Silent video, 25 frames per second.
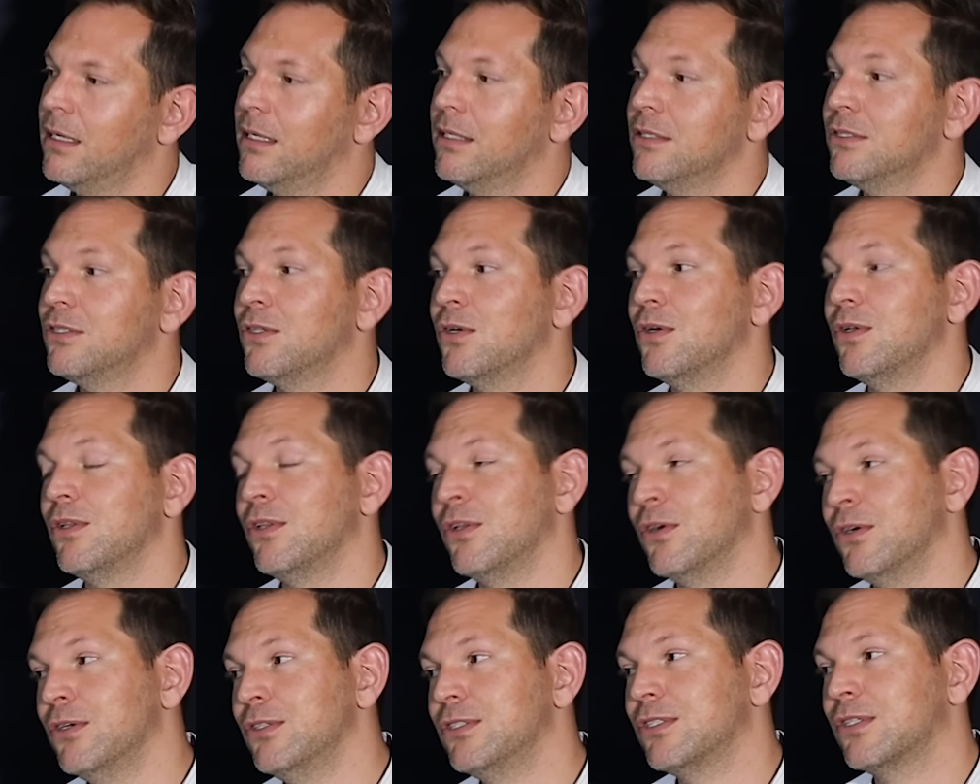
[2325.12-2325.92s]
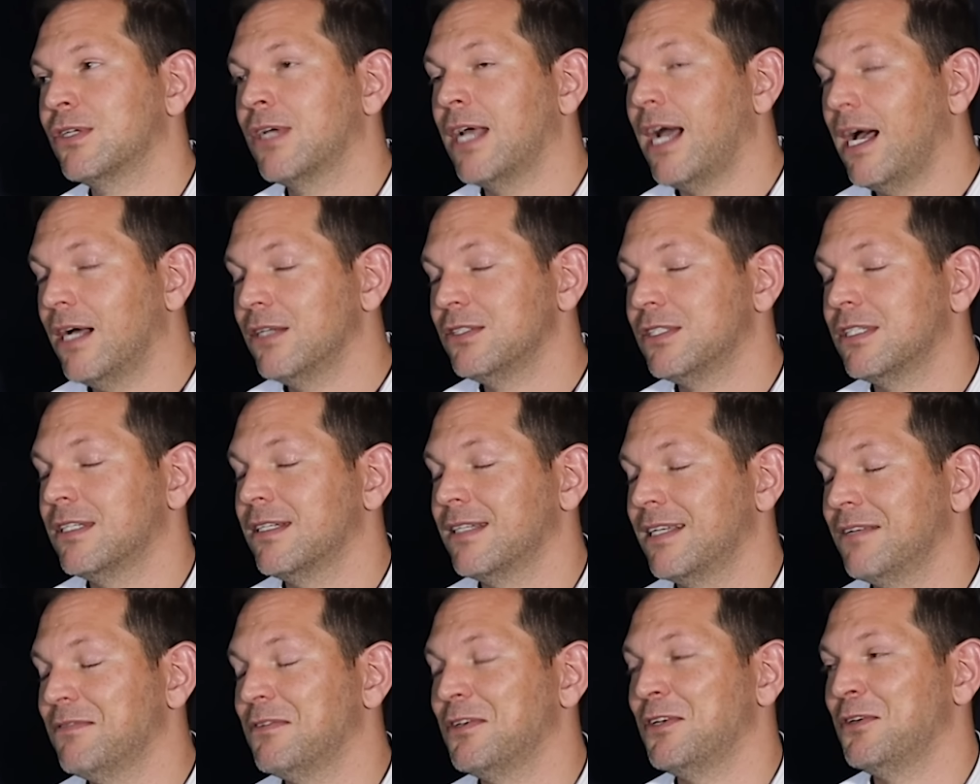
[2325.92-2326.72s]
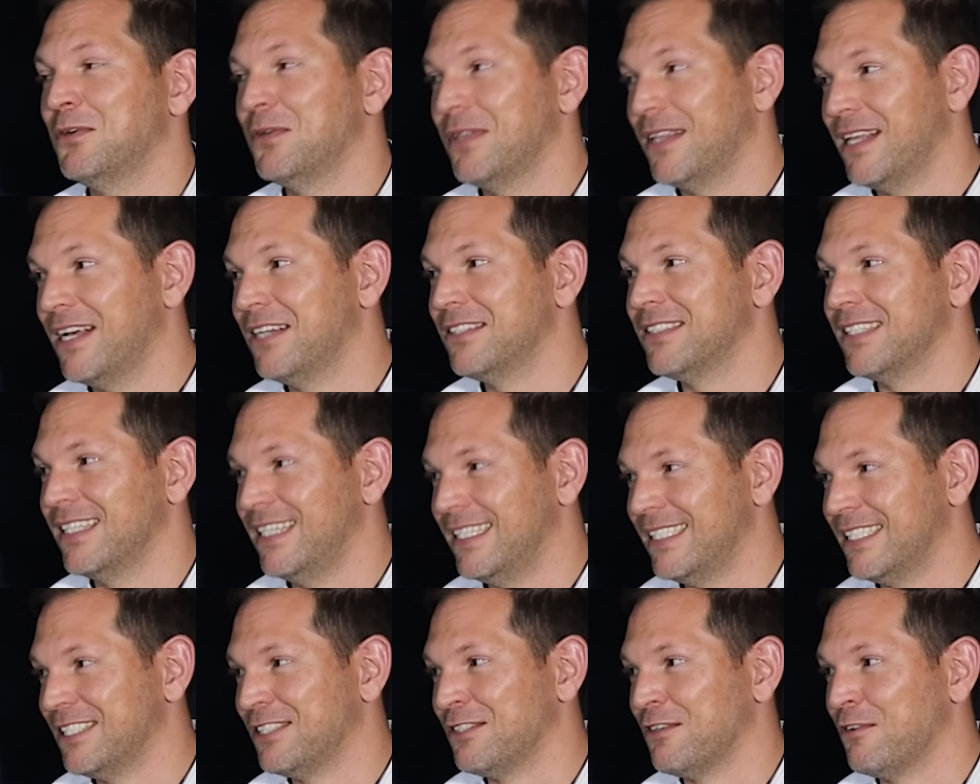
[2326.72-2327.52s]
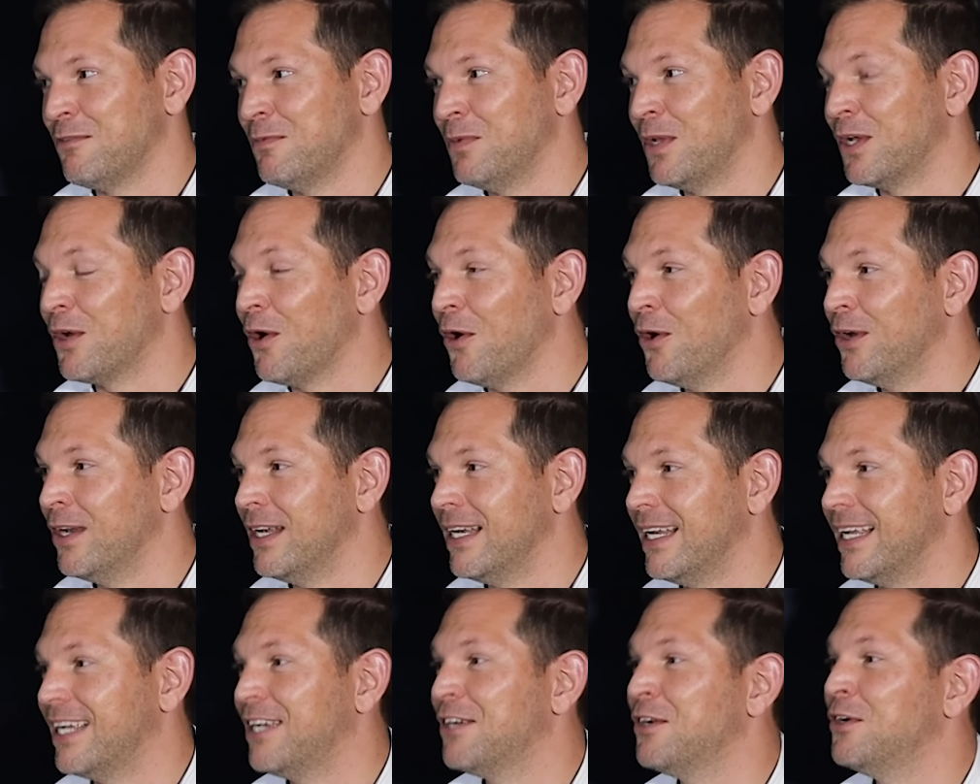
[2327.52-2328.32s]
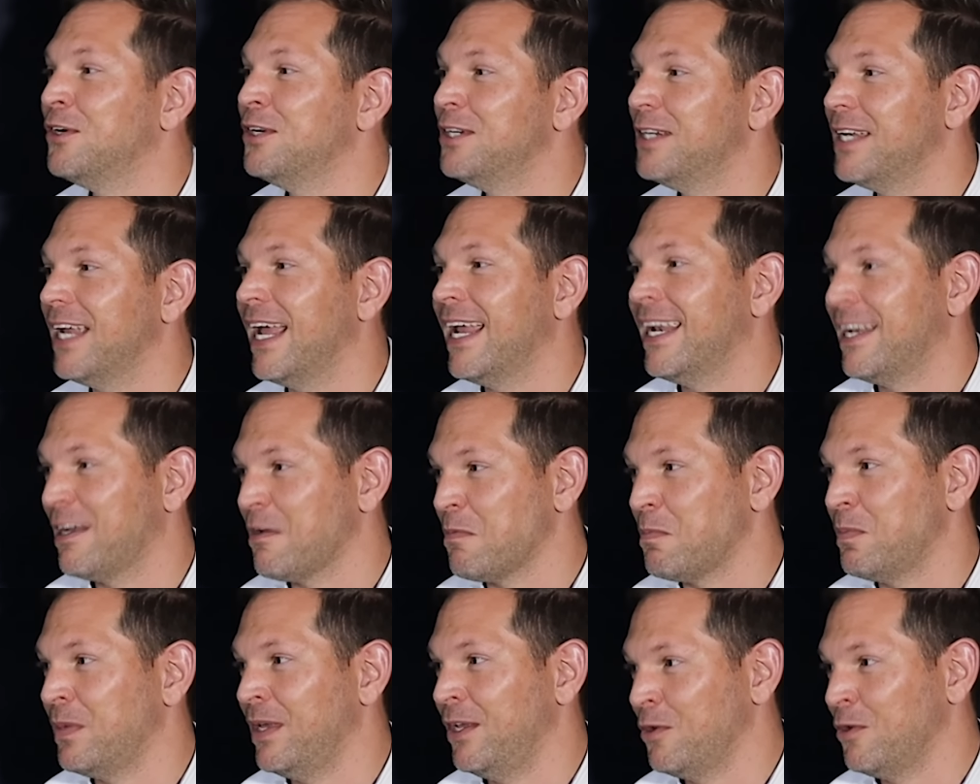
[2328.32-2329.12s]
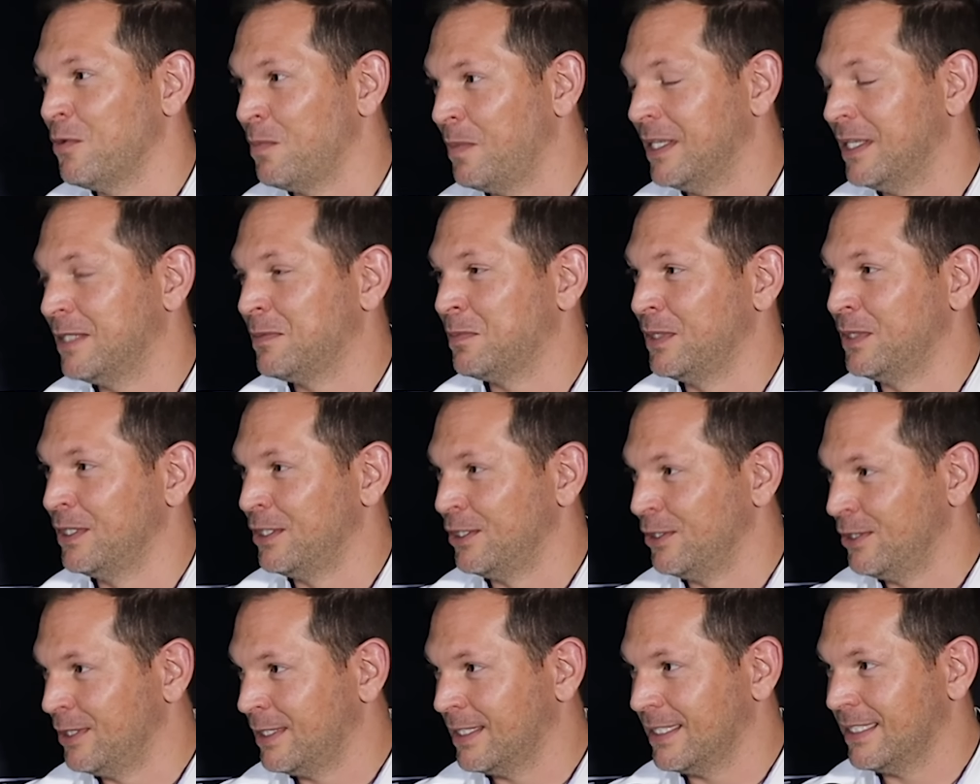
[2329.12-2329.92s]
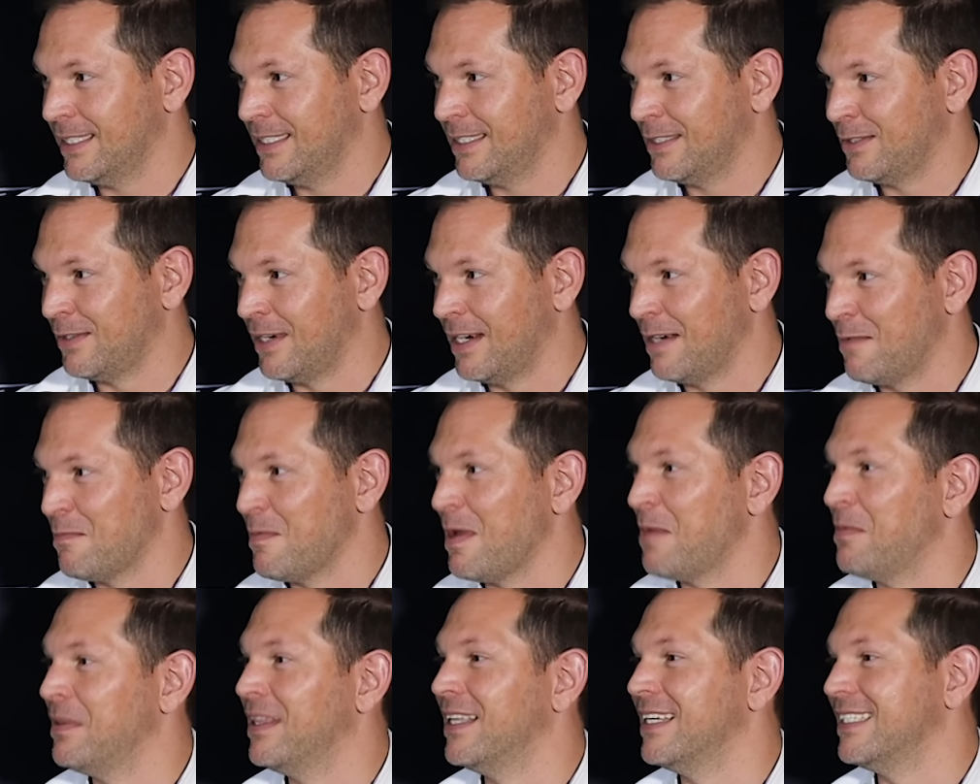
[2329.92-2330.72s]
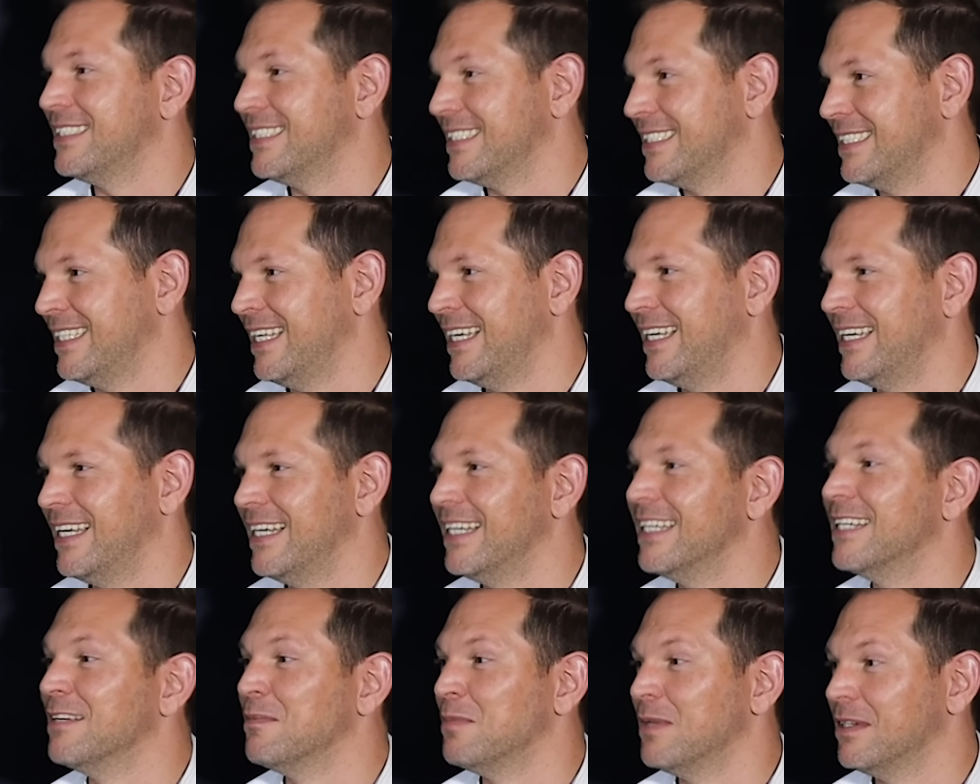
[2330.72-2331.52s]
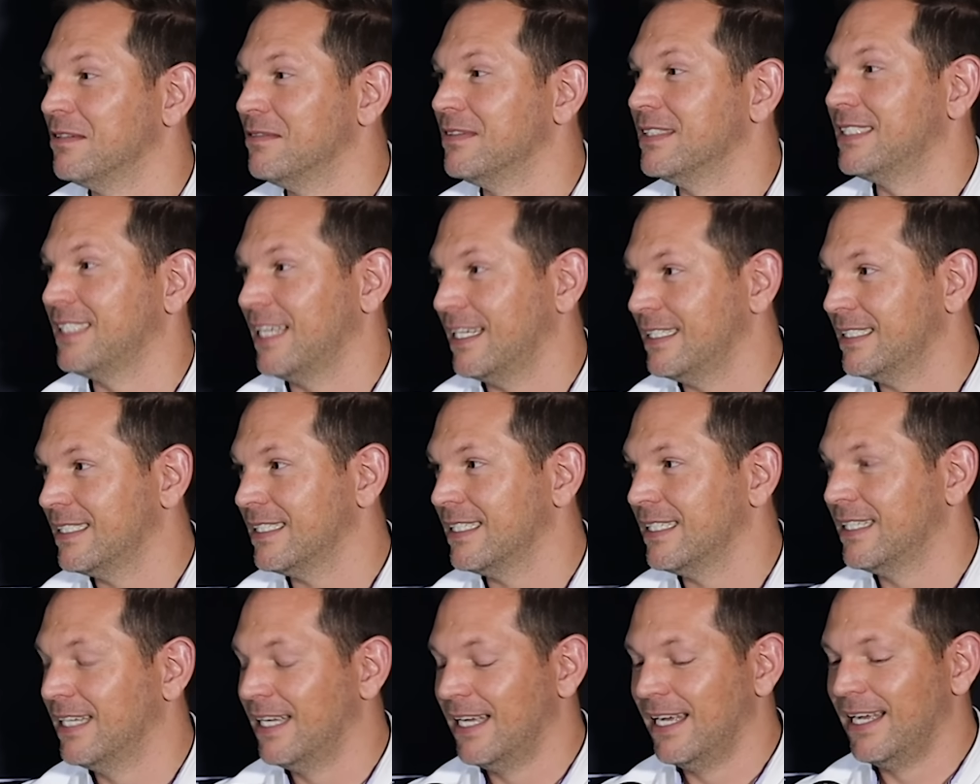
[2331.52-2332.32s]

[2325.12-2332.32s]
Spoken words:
So those cows that are giving you 1,000 liters of milk only could end up being your best producers, right? Maybe they just needed a little bit of attention,